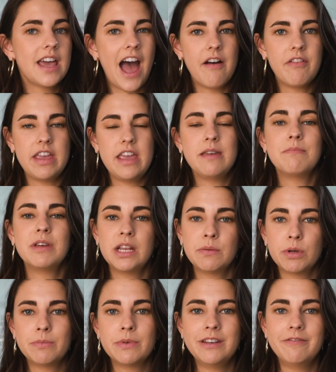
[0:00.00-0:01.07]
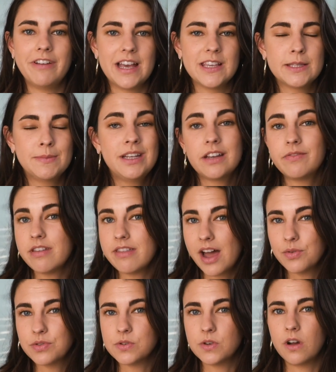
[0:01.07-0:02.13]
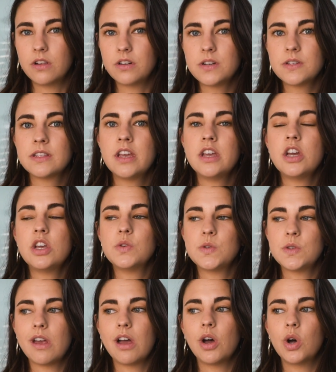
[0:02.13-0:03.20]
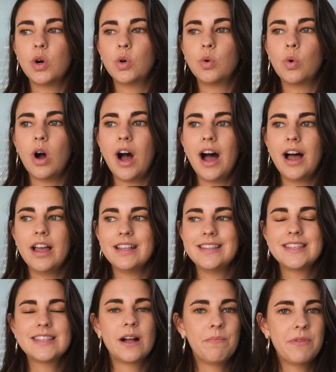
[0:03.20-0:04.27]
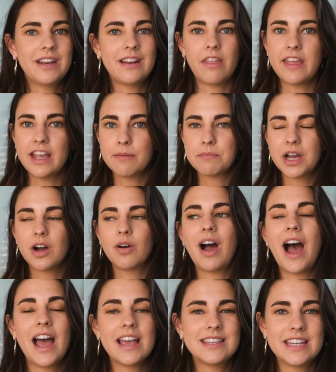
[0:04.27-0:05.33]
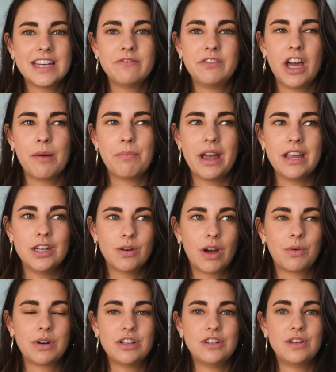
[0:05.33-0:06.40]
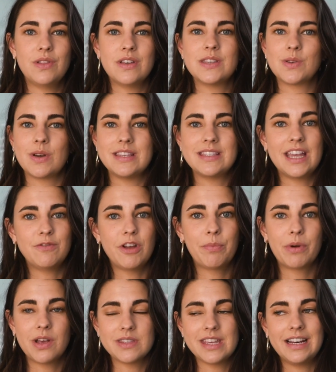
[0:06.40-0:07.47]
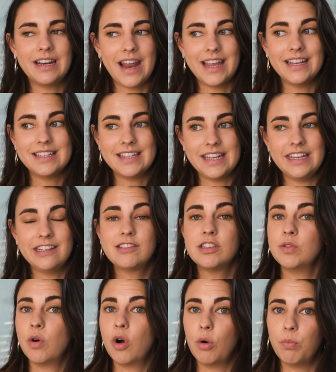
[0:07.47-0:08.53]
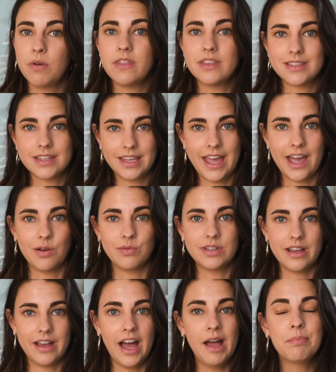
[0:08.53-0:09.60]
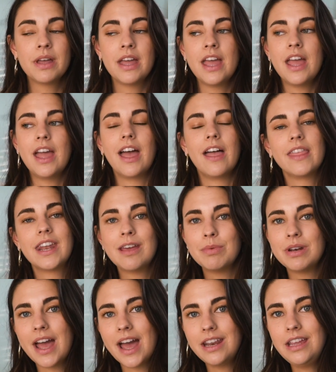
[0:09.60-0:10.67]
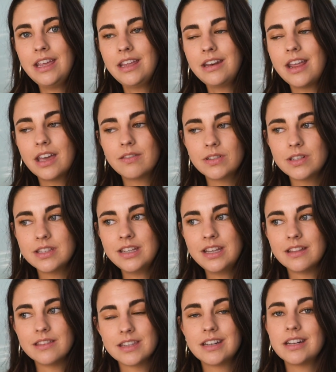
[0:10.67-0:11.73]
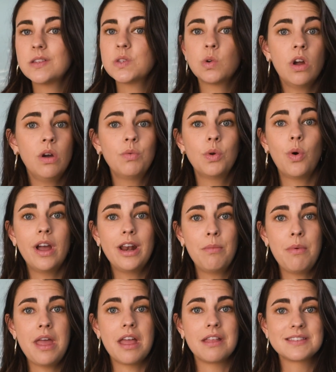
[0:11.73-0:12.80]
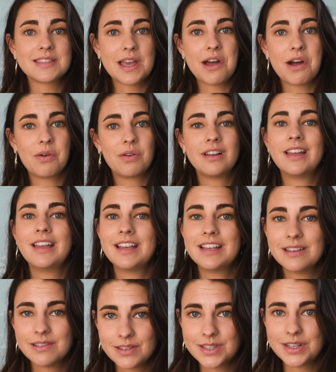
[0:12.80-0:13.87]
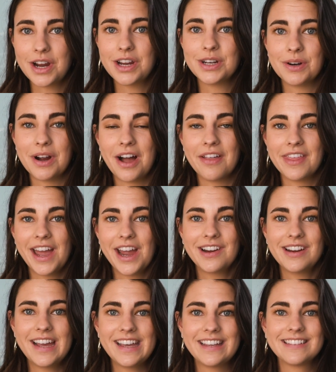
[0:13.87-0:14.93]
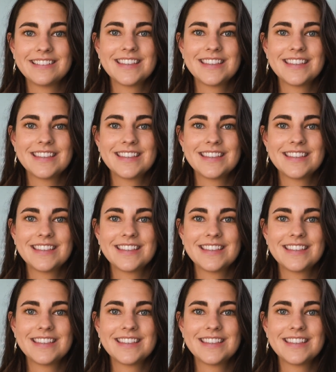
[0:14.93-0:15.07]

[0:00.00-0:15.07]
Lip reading: have a minimum investment of $1,000. So it's something to think about. I saved up, I knew I wanted to do this, so I saved up when I was like 19 to open this account up, and then I've been adding in ever since, and it's grown quite a bit, so start your Roth IRA.